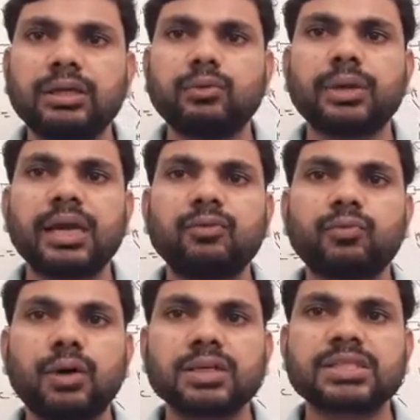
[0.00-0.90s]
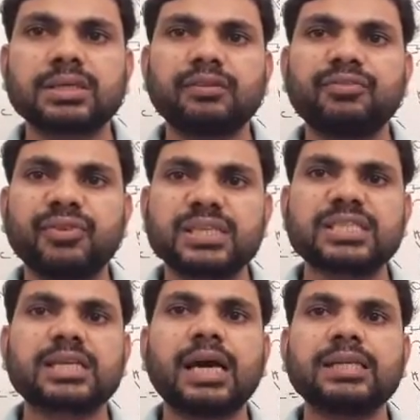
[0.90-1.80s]
You can watch
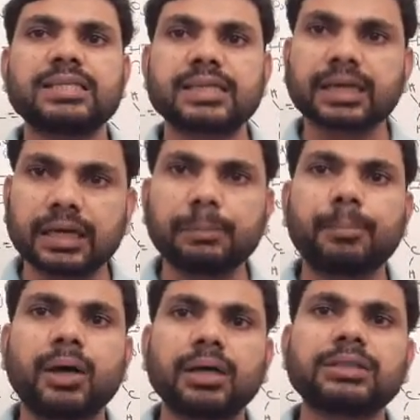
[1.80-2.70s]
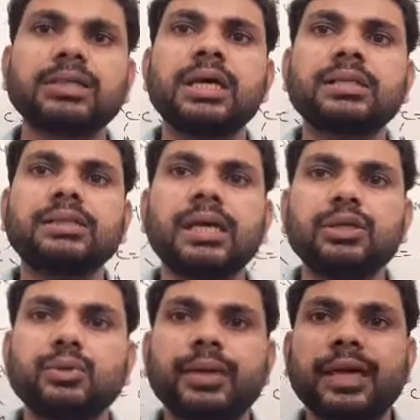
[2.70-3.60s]
first and second part.
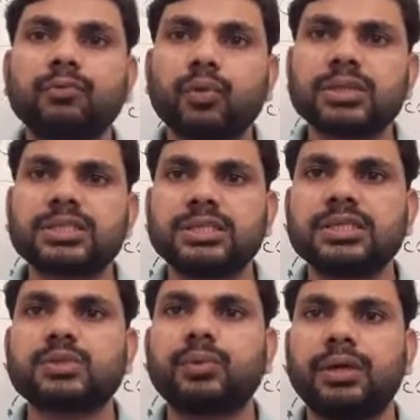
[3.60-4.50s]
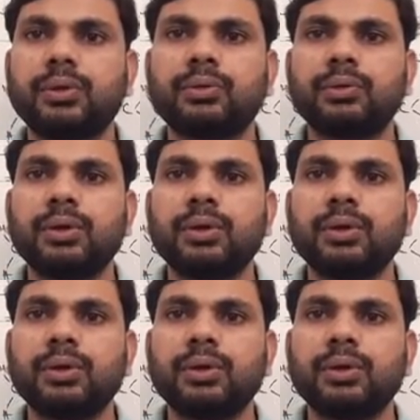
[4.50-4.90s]
Then you can watch this video.